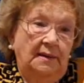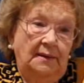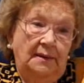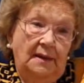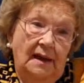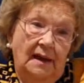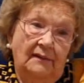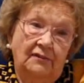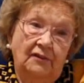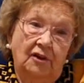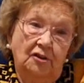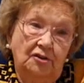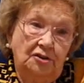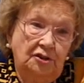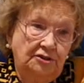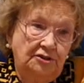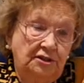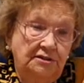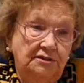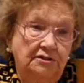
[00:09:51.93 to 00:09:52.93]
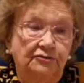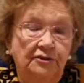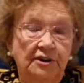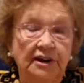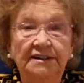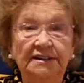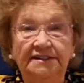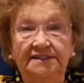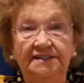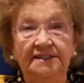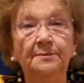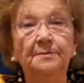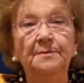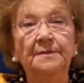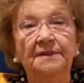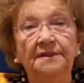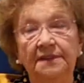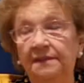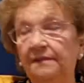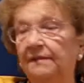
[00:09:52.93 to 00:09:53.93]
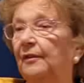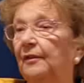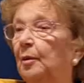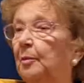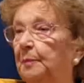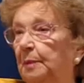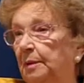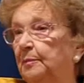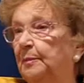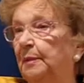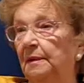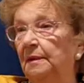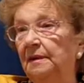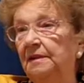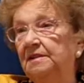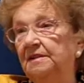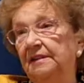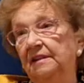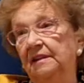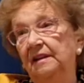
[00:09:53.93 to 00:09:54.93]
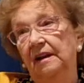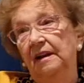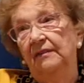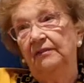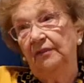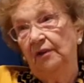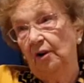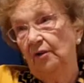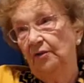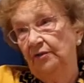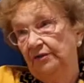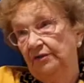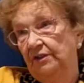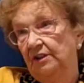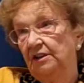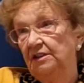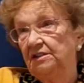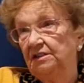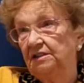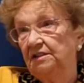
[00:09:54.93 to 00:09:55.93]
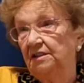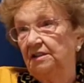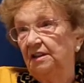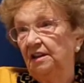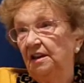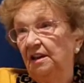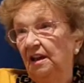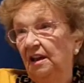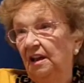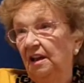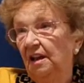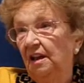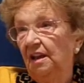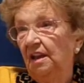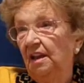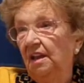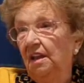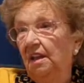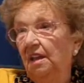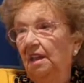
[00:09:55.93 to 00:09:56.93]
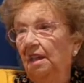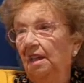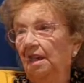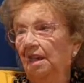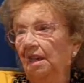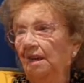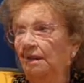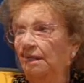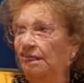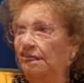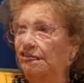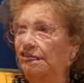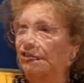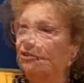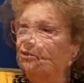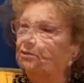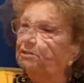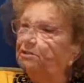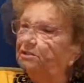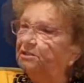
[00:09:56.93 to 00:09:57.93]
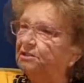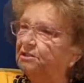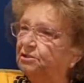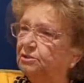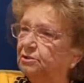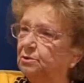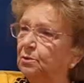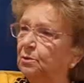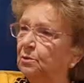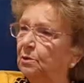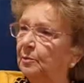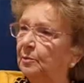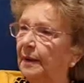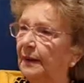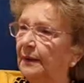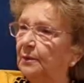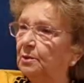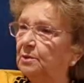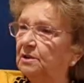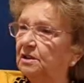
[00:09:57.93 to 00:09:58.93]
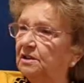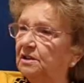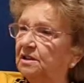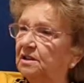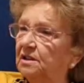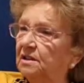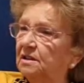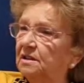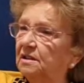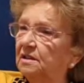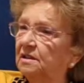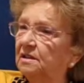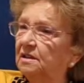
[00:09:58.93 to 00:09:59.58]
I've got great sympathy for people that have got this. Okay, nurses know about it.